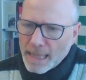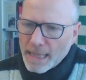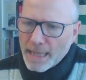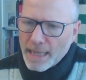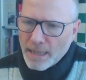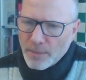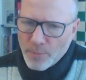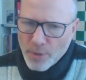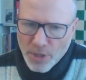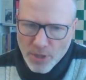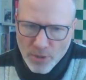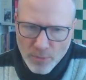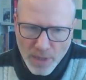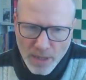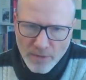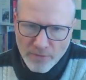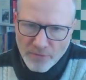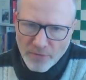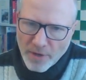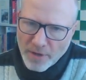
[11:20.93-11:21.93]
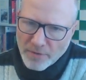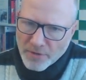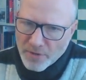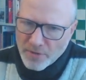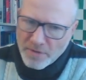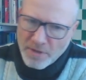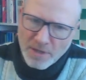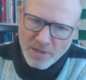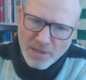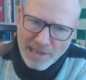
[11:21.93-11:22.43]
and bishop a5.
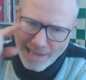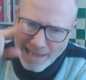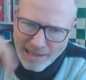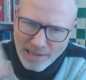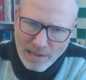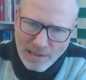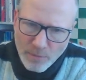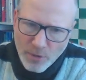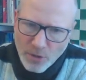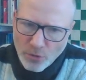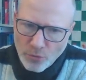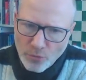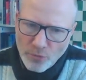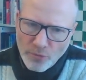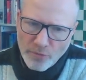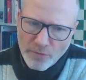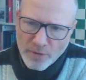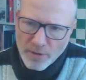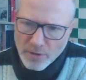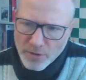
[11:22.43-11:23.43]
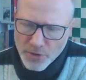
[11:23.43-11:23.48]
So this little maneuver